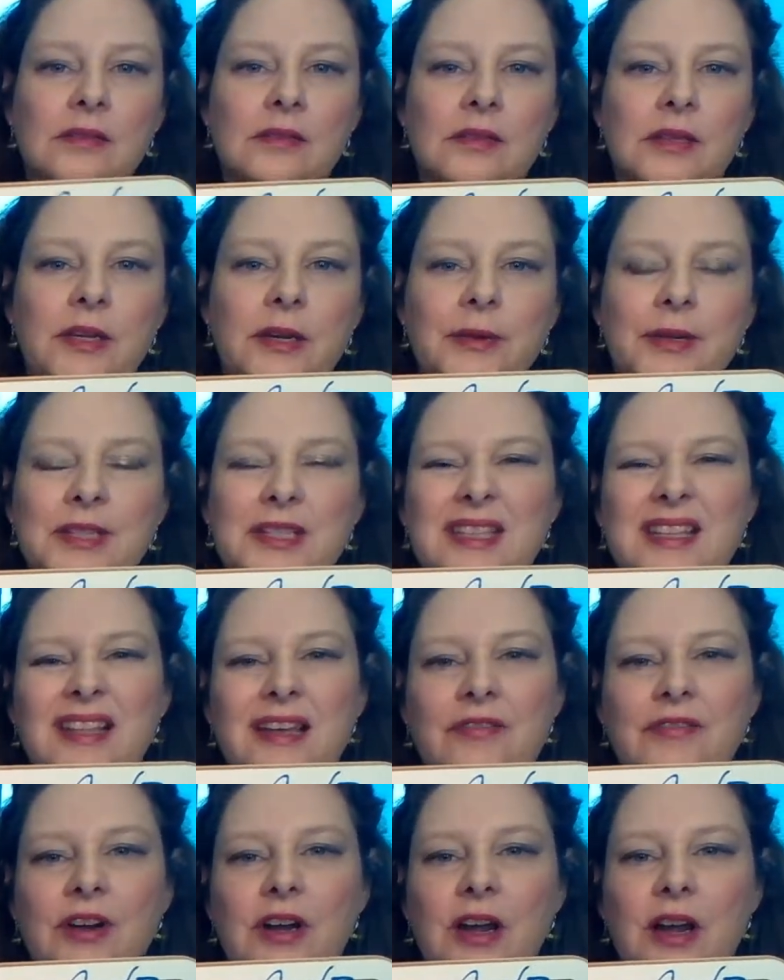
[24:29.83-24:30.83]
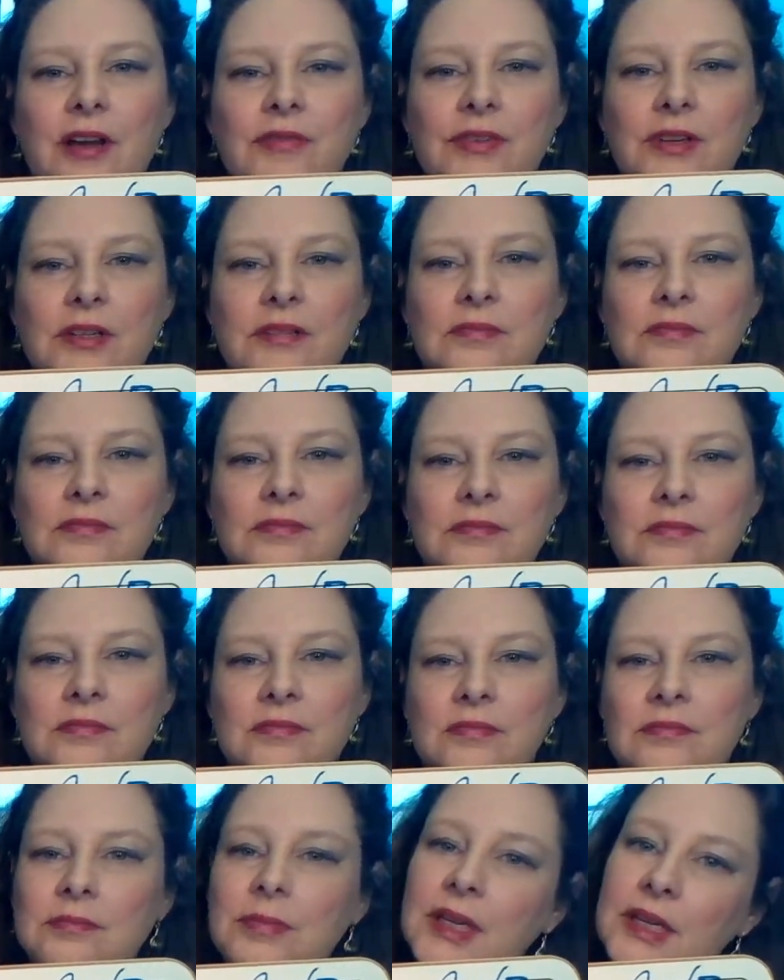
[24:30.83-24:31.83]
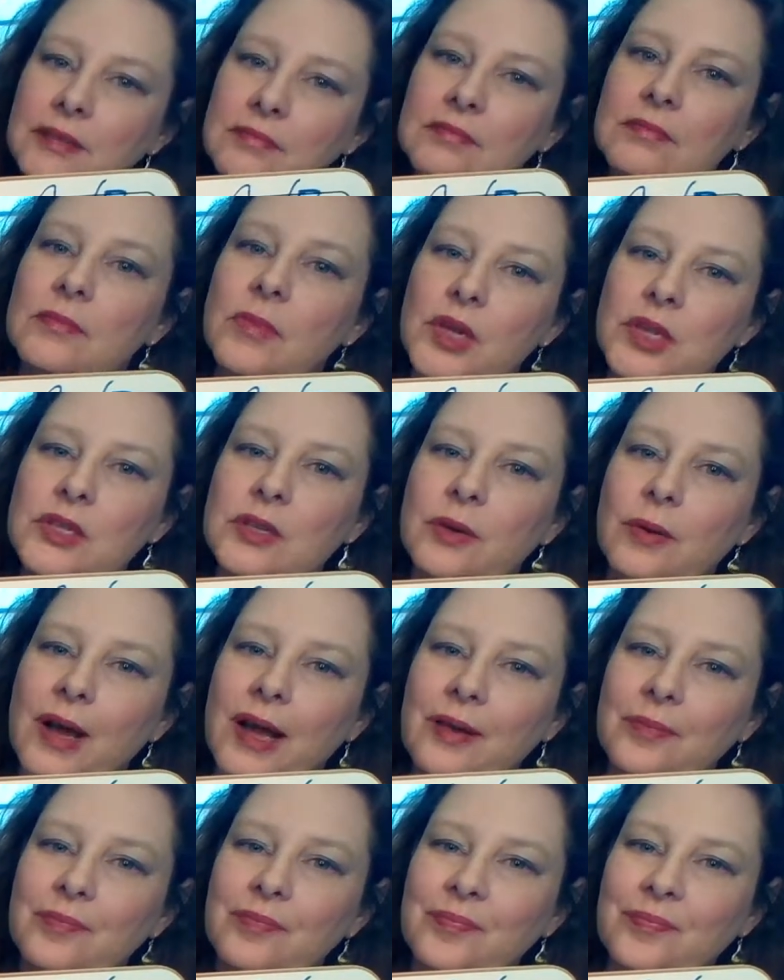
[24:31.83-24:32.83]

You won't see that very often, but once in a while.